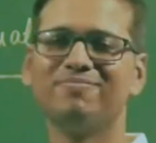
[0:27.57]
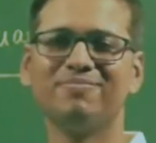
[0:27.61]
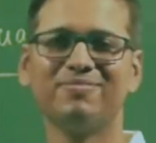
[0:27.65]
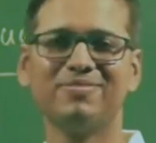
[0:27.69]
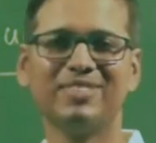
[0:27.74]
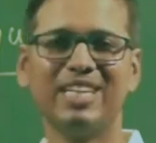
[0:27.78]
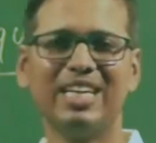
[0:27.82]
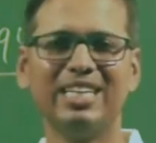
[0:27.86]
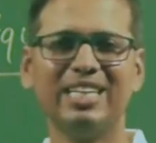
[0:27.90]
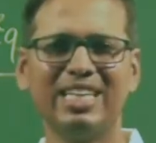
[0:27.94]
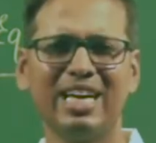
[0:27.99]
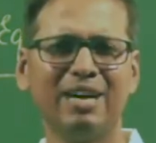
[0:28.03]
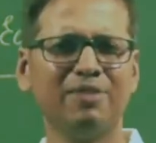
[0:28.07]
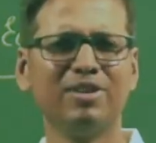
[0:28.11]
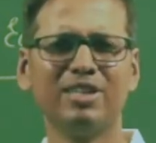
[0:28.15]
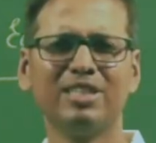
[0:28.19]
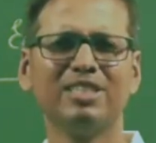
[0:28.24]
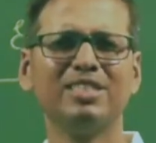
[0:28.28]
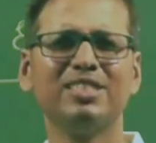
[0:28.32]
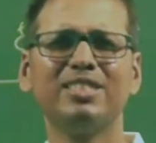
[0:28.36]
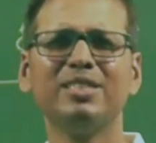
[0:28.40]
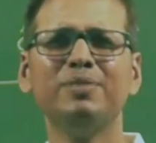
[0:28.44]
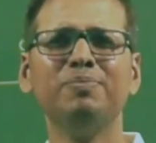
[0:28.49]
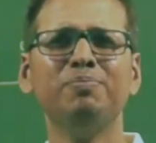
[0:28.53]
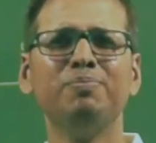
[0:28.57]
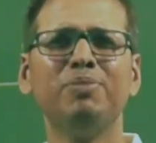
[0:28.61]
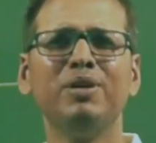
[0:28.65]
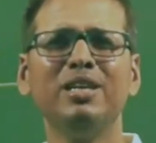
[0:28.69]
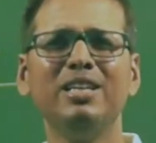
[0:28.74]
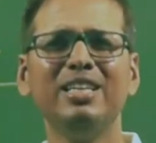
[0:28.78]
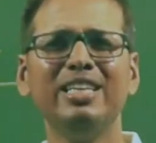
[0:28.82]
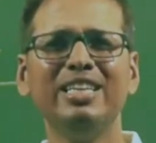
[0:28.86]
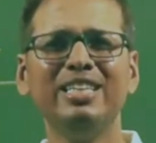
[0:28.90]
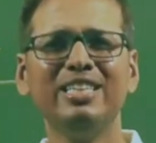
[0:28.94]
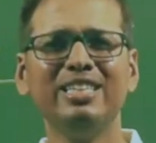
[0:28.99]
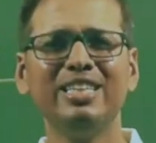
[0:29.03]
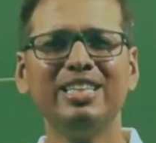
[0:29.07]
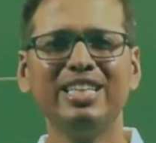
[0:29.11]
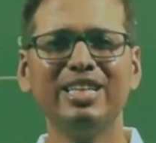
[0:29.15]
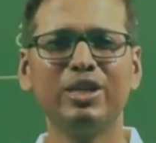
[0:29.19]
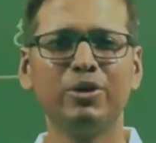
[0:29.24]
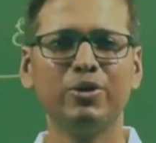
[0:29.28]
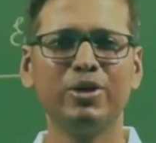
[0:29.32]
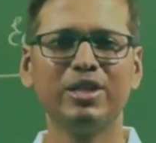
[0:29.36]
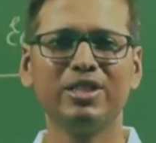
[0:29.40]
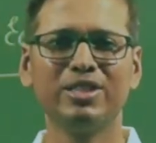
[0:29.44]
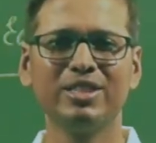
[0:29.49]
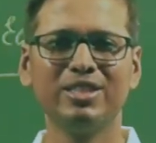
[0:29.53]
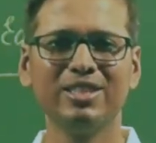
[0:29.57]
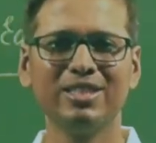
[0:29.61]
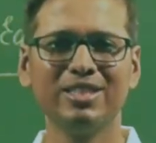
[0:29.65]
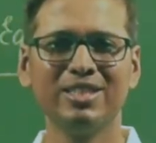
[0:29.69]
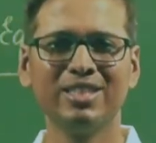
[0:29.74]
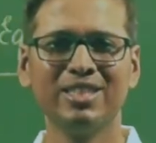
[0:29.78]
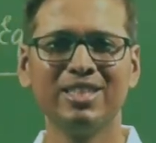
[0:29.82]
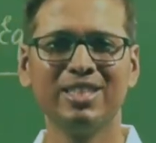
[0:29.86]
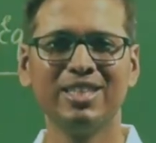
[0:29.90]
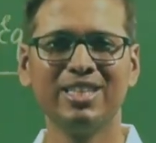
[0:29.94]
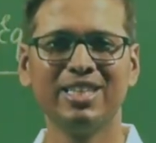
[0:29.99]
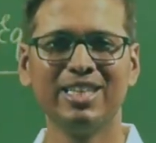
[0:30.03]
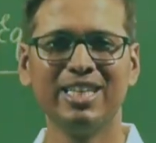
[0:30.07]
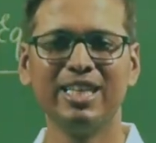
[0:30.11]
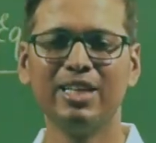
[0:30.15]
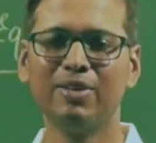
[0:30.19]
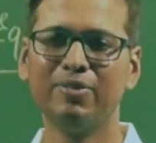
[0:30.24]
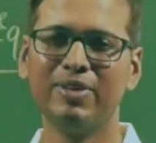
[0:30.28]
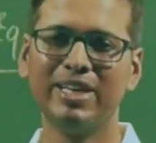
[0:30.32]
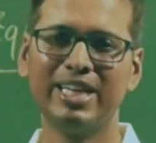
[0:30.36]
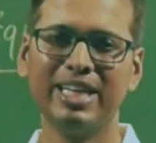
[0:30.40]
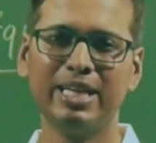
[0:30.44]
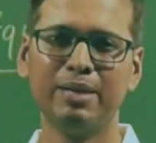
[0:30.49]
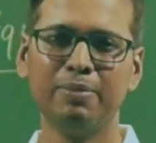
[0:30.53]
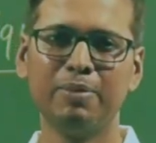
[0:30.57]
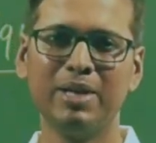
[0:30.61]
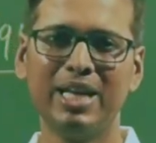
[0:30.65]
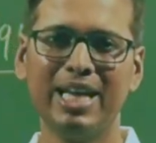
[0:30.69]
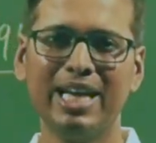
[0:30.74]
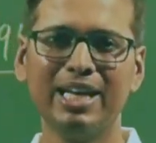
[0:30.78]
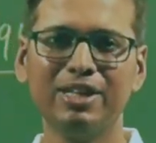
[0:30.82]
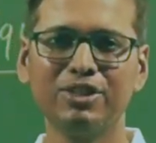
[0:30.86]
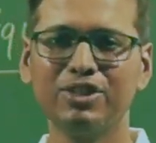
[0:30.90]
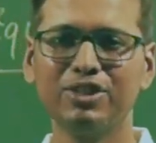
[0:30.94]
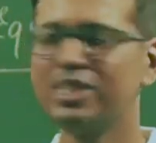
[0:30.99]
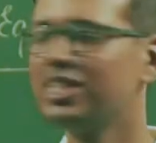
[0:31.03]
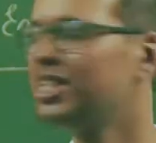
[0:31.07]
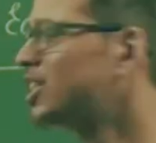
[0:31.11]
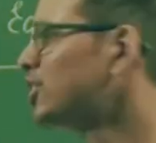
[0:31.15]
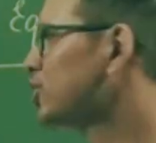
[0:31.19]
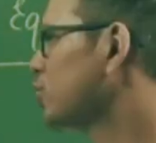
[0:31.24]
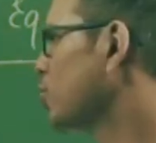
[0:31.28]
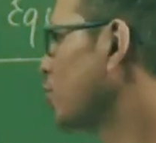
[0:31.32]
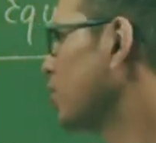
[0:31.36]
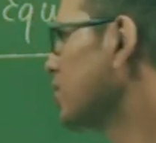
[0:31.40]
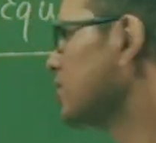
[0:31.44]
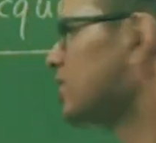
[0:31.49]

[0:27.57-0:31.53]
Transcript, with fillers: Right, I have written a simple linear equation in a variable x. So what